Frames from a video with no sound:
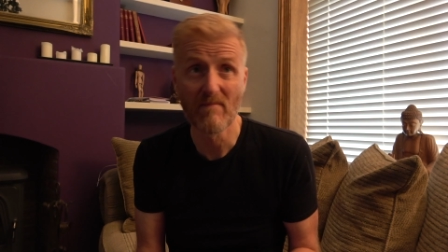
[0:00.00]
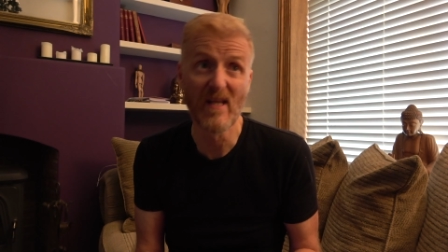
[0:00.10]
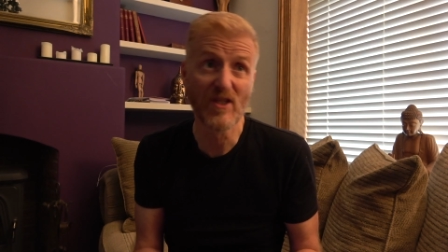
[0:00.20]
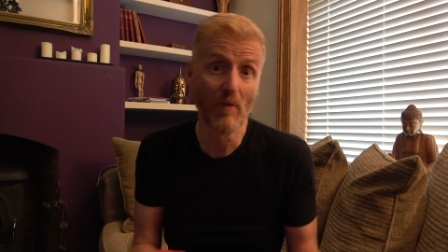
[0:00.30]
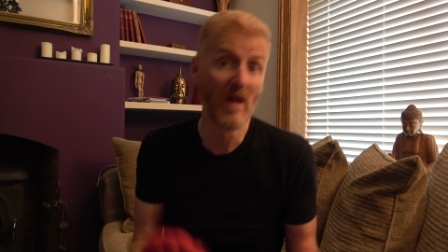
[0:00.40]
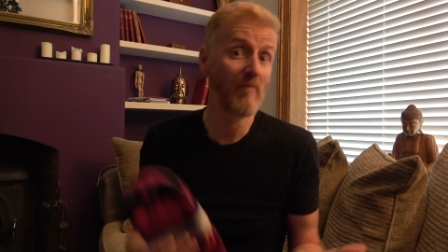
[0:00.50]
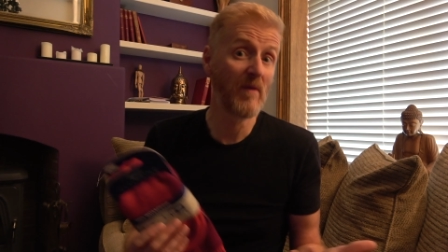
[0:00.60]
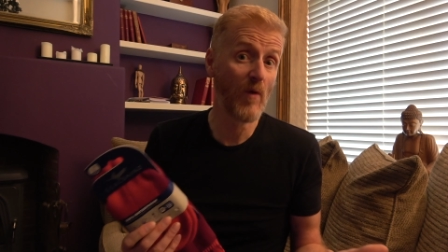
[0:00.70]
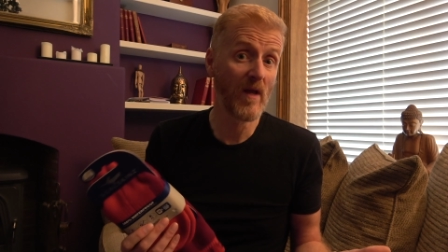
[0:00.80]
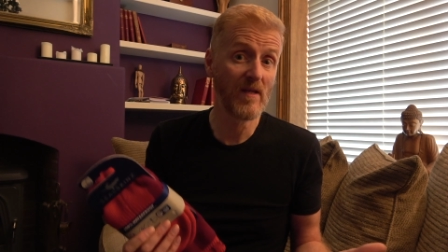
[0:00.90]
In summer I've
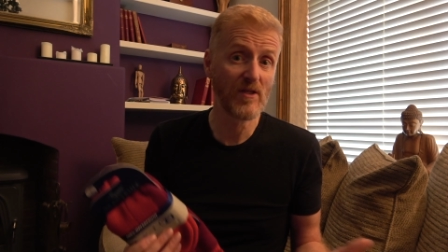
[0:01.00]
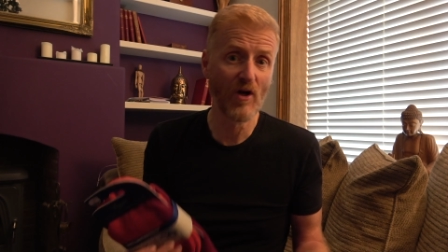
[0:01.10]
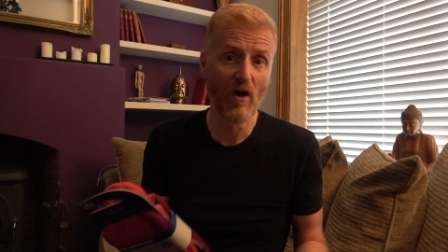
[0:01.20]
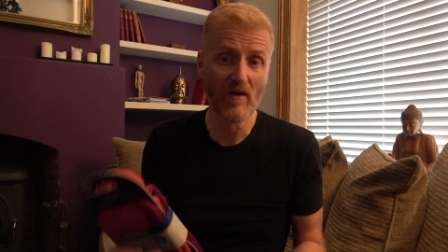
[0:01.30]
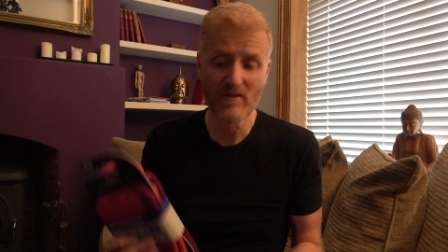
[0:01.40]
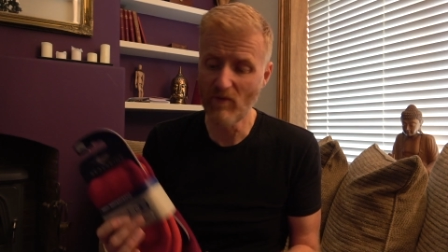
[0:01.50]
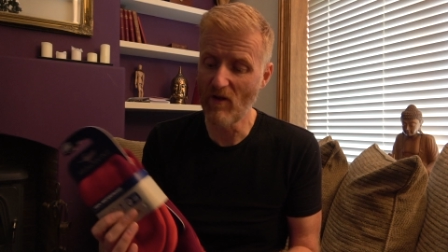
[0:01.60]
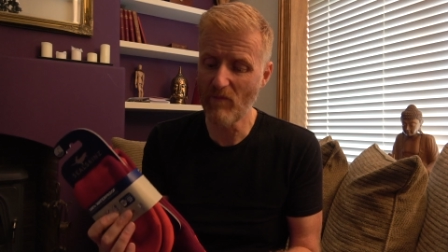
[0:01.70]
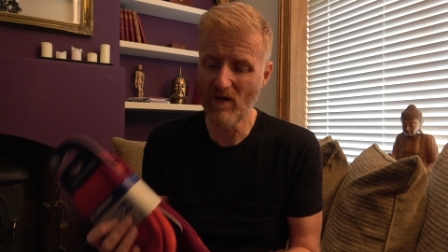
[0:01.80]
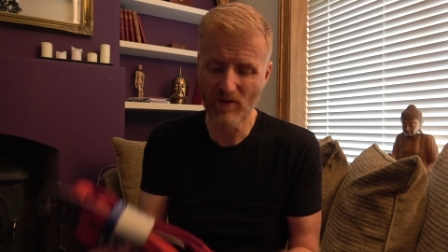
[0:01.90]
been wearing shorts, but
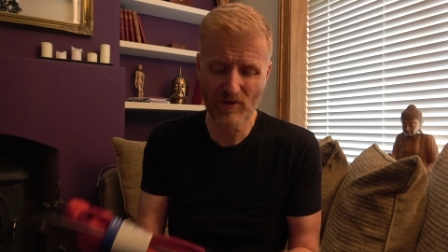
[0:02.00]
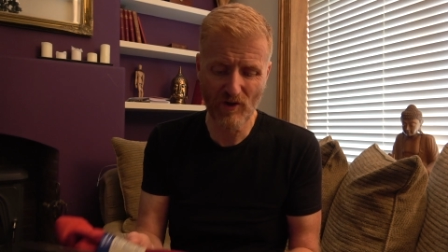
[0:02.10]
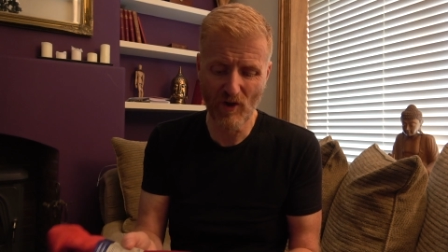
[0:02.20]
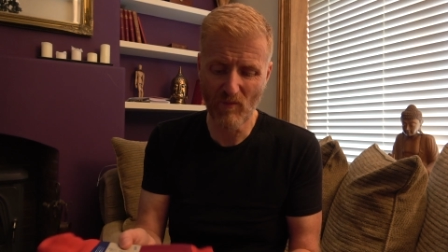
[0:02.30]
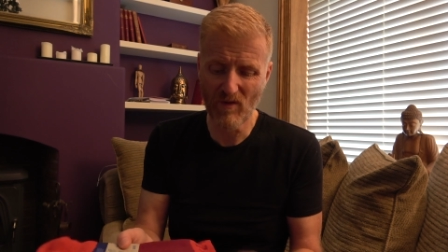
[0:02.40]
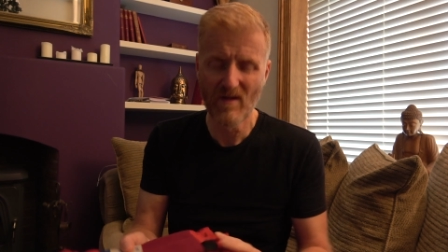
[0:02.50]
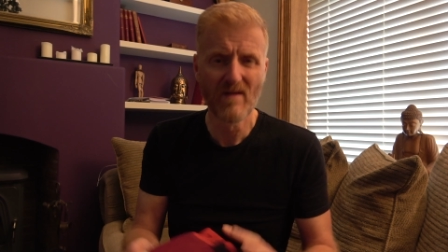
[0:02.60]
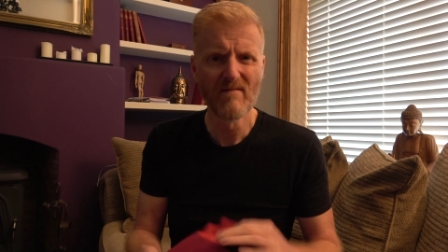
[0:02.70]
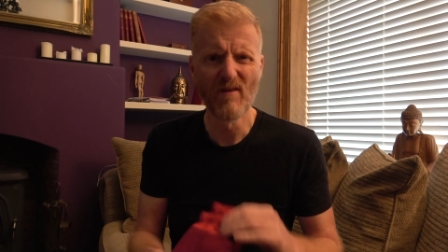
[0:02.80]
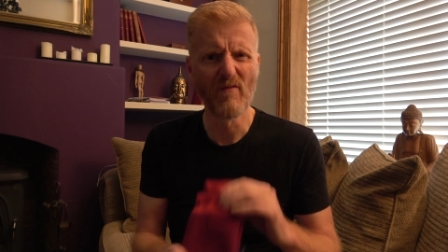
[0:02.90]
they've been on show, but
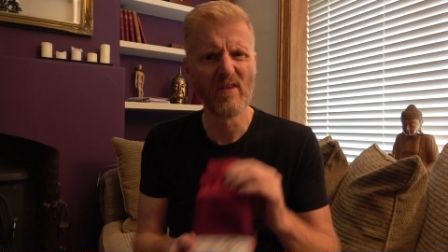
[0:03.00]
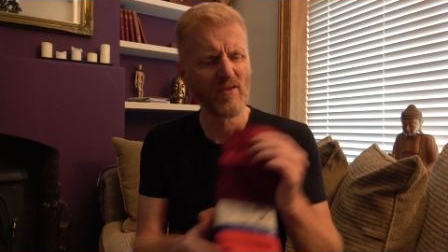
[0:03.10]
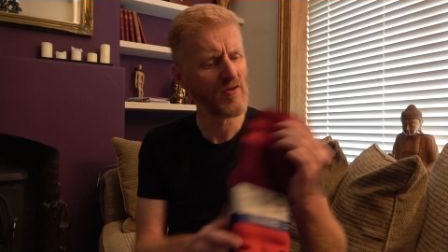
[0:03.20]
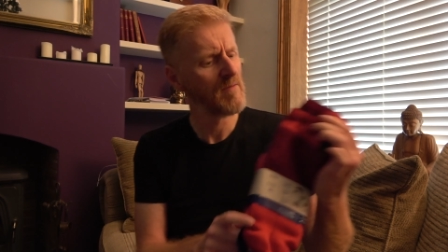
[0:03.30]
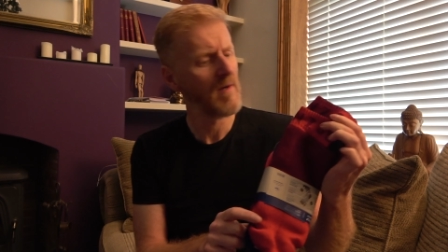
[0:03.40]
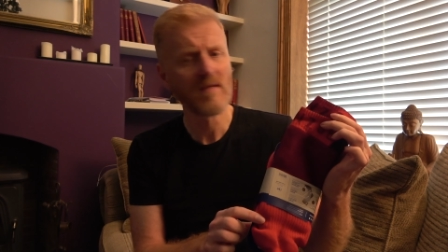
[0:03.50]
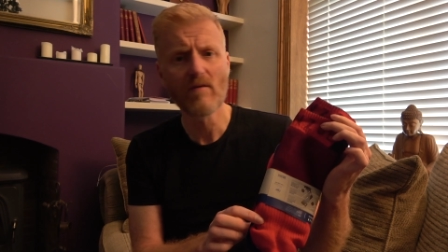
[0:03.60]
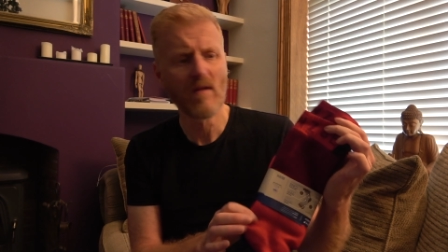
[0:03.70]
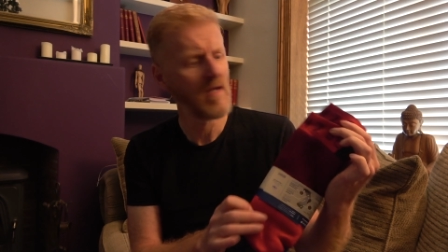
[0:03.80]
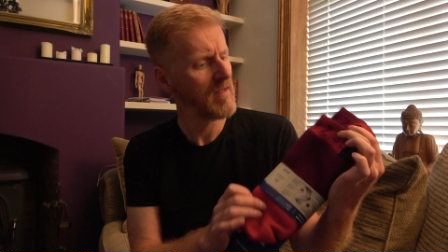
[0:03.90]
they're such a bad
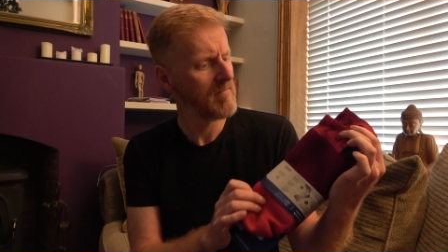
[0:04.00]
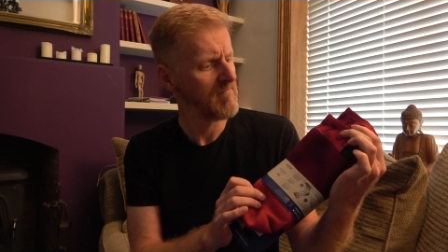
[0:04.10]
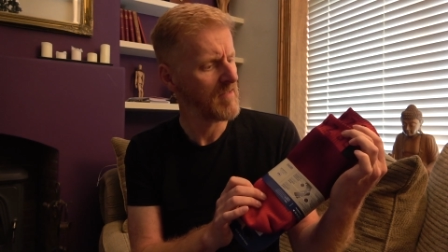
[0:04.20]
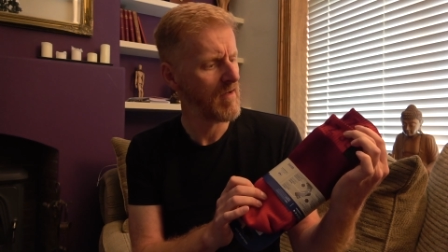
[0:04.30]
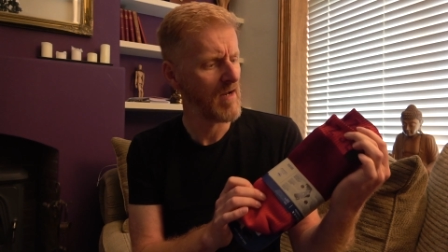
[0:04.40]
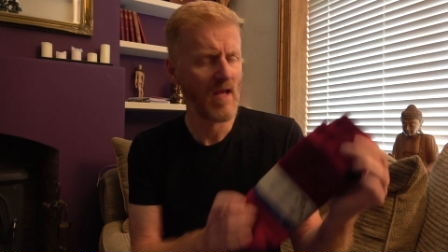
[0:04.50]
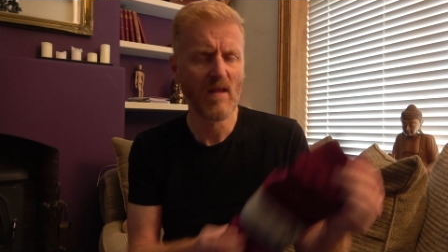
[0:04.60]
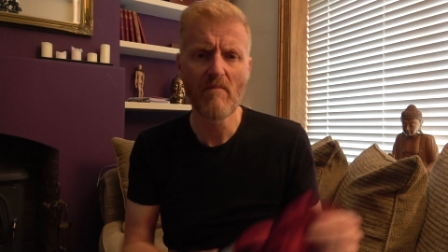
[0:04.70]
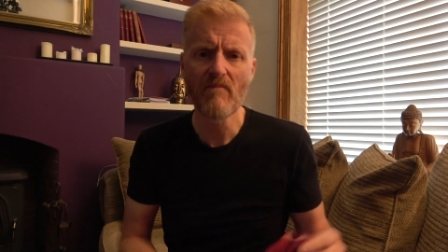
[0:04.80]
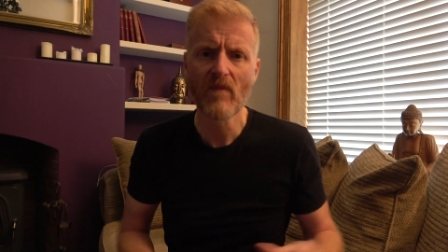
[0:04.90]
colour, are they? They're alright then.